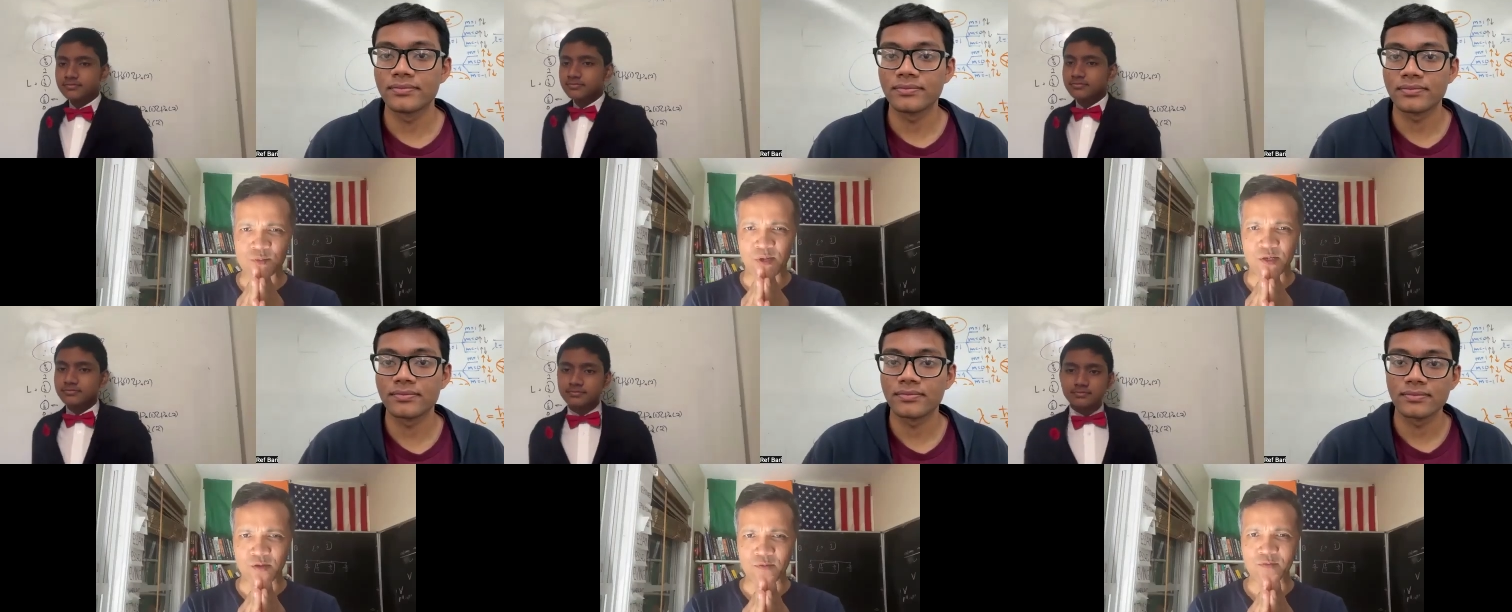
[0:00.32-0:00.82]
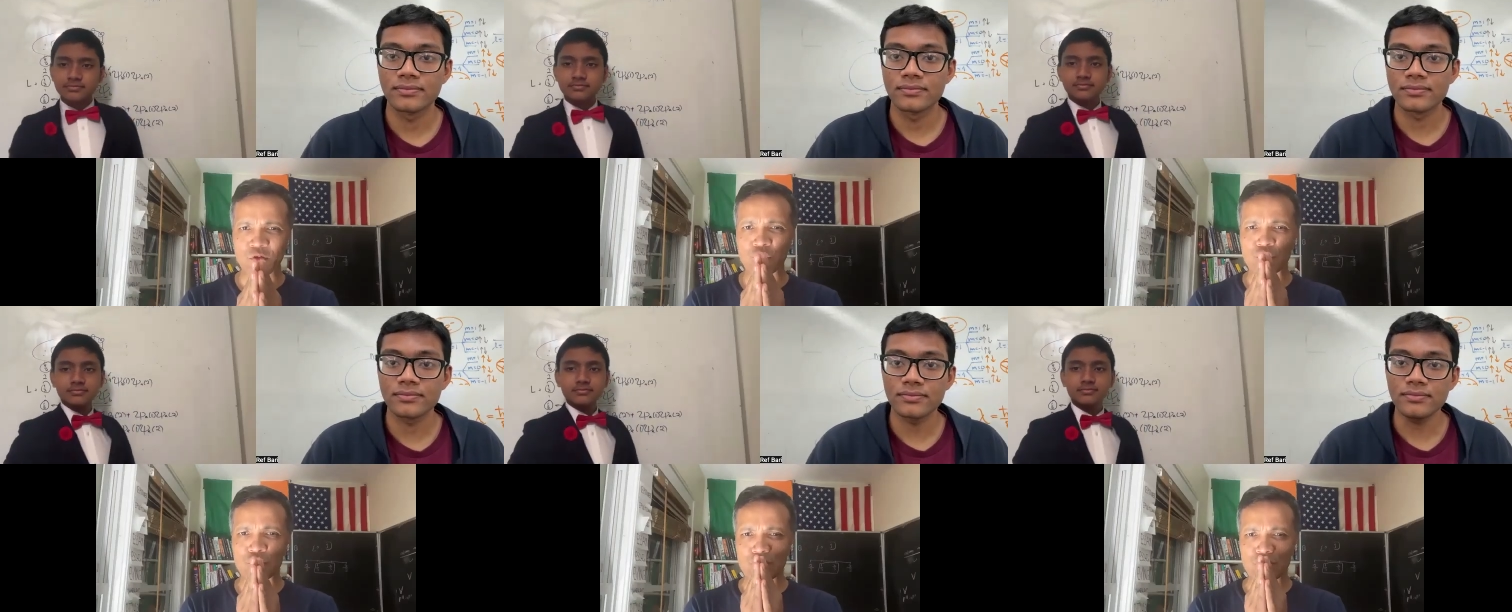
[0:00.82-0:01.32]
Speaker 1: made up
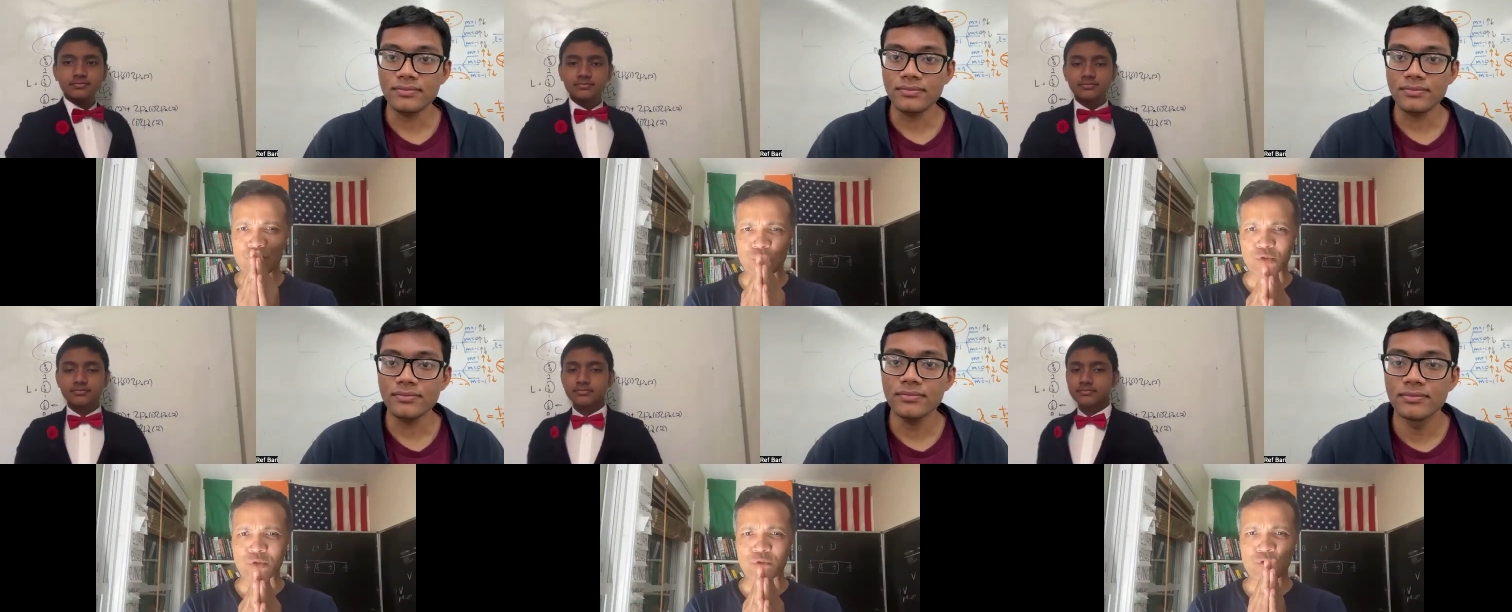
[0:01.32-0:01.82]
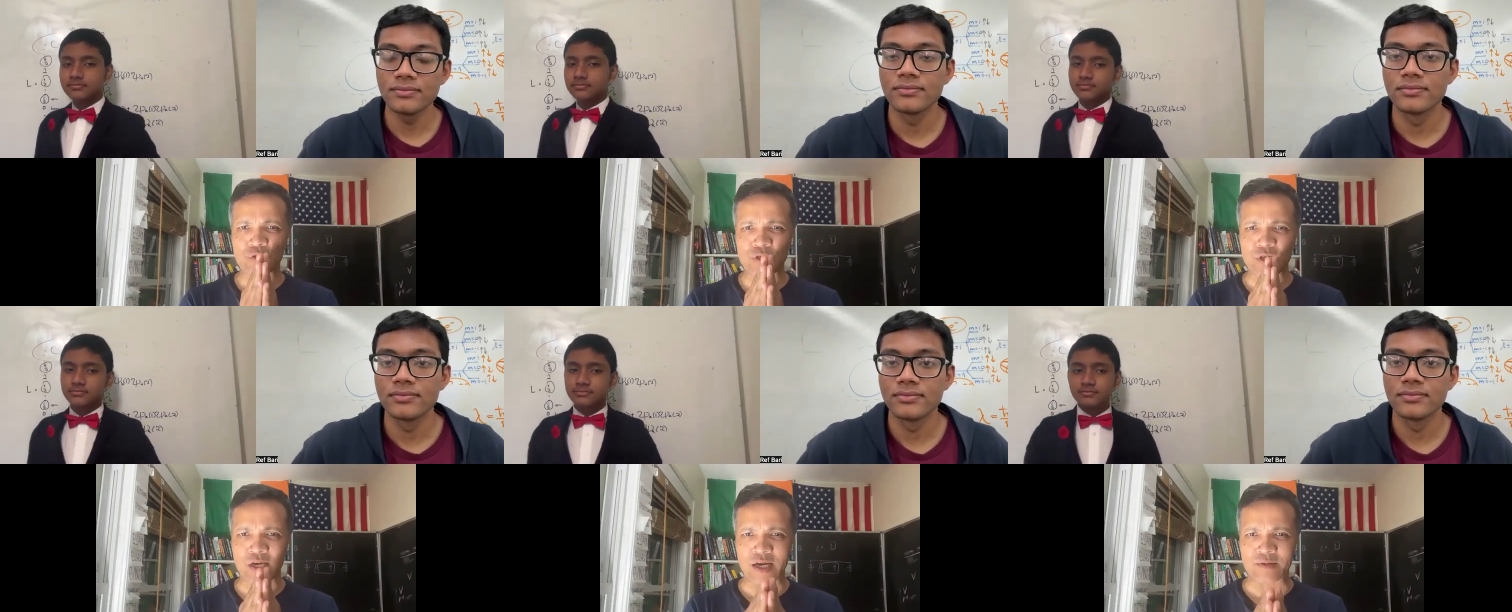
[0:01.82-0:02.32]
two
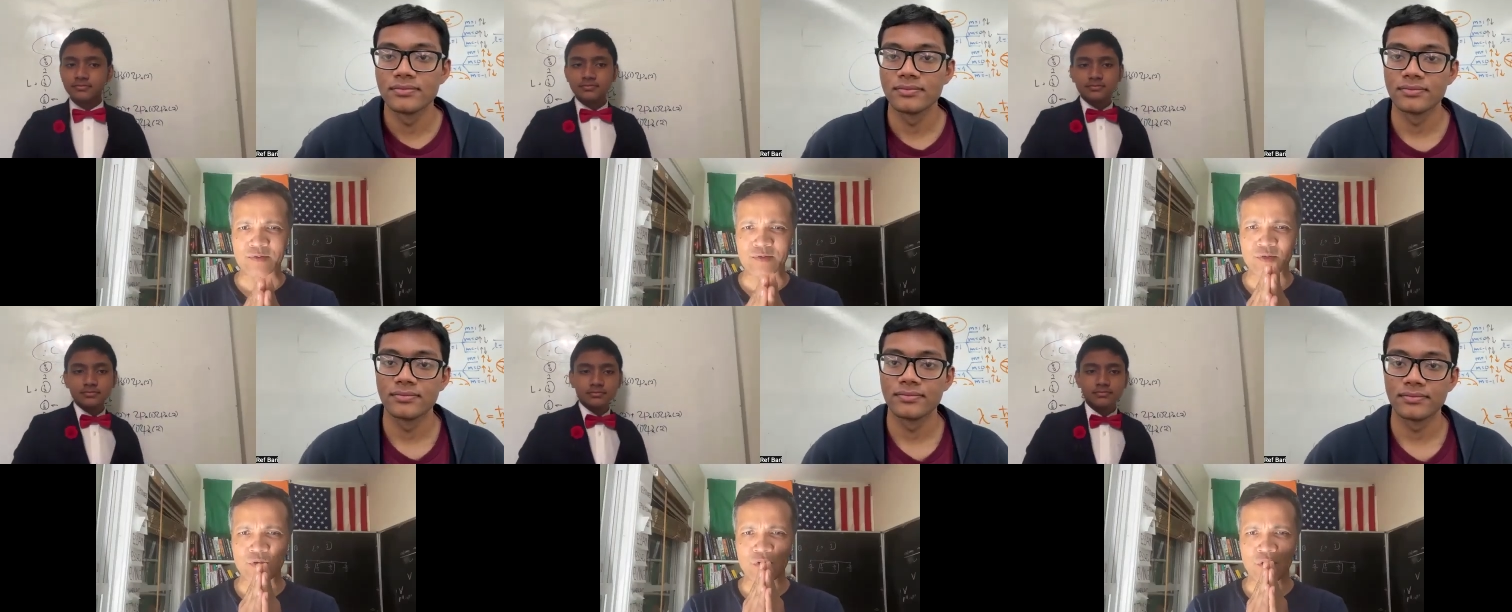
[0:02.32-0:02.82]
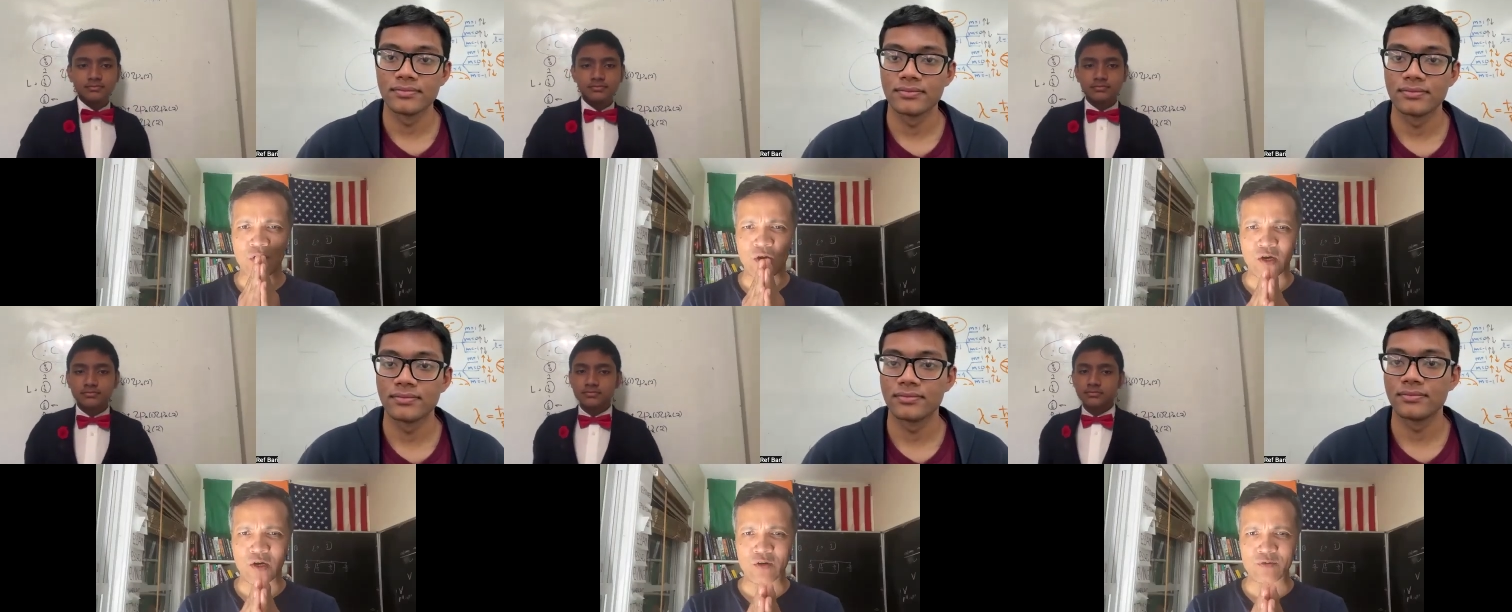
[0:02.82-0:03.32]
types
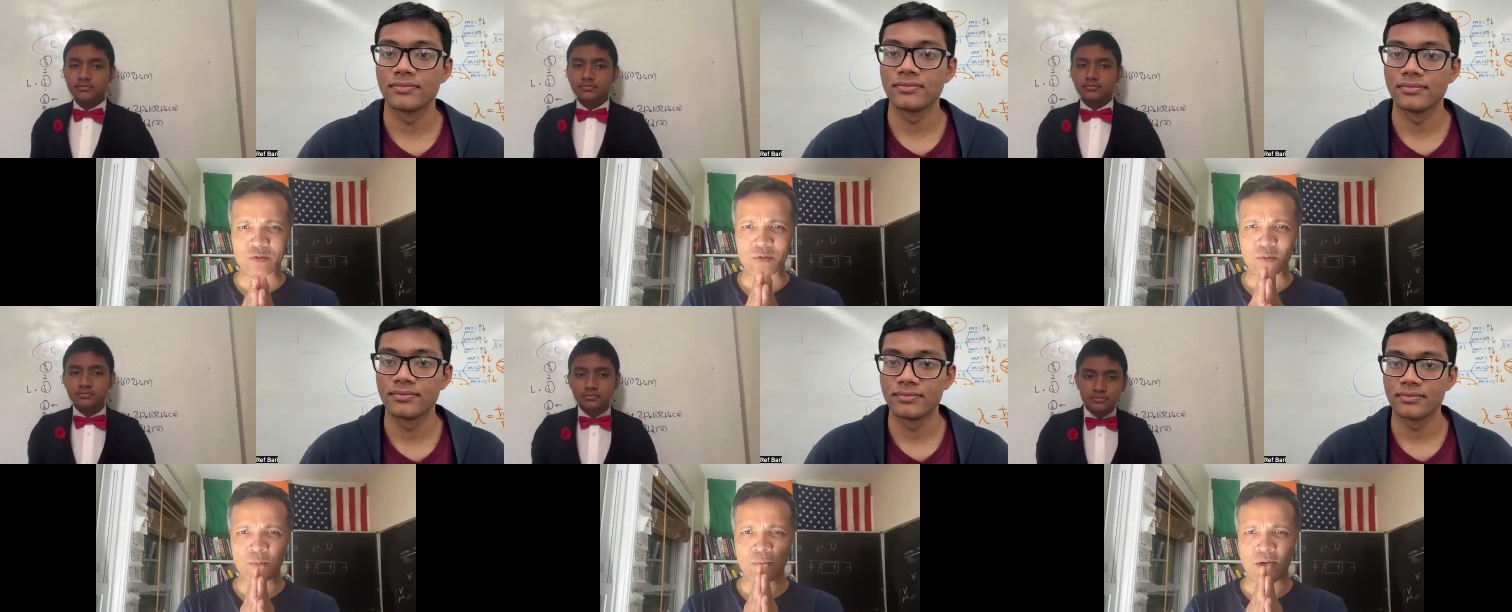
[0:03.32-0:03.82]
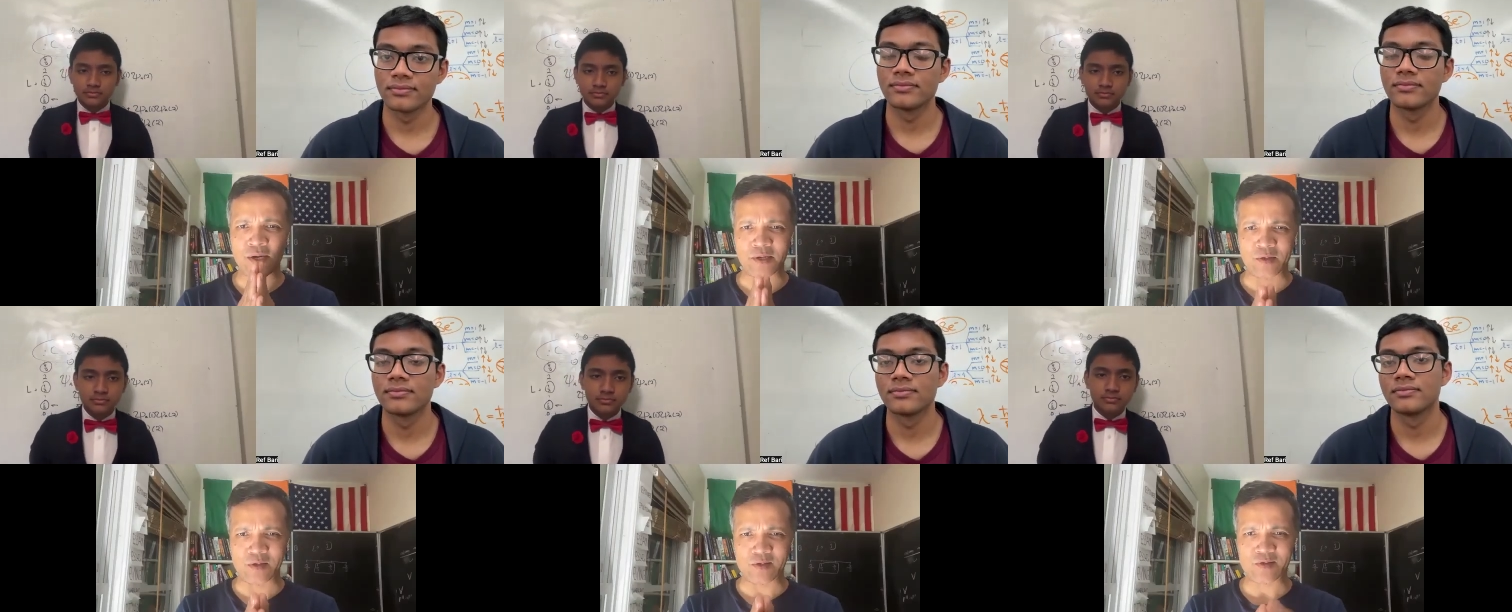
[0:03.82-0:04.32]
of
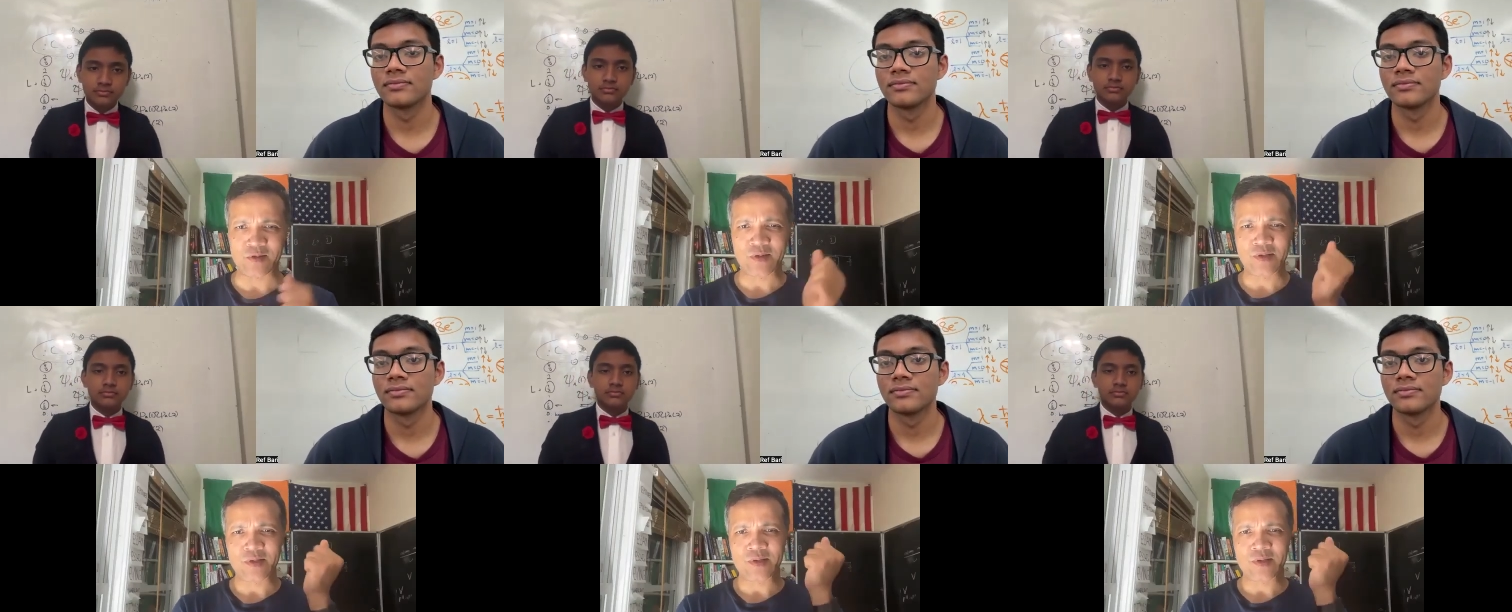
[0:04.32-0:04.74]
particles: